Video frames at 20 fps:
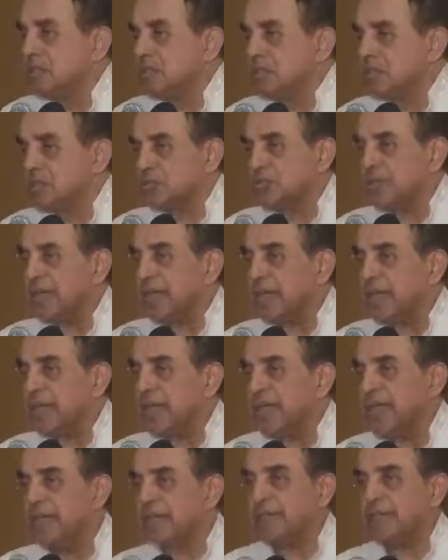So
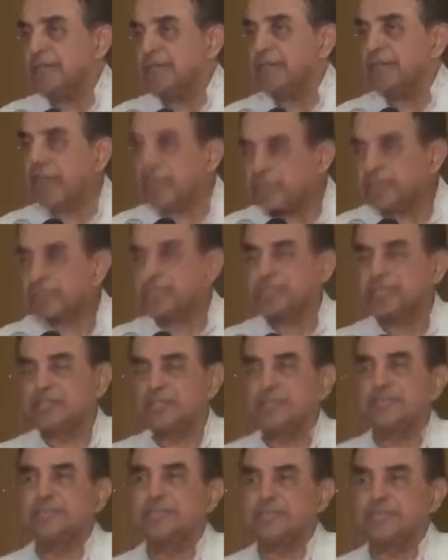today I have a right
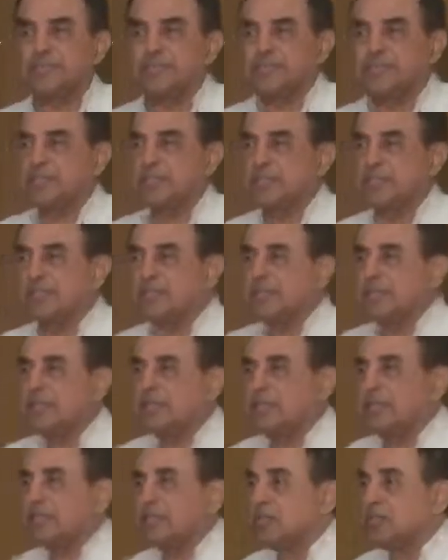
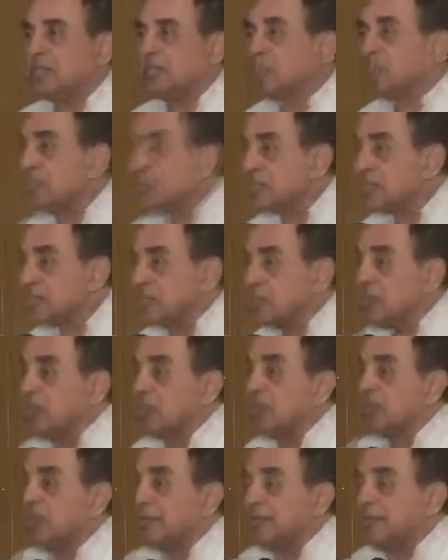to
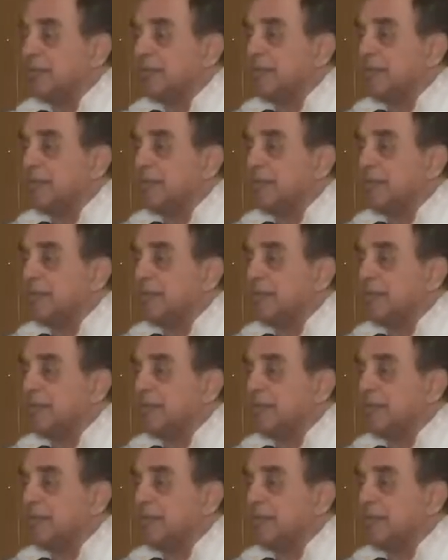restore the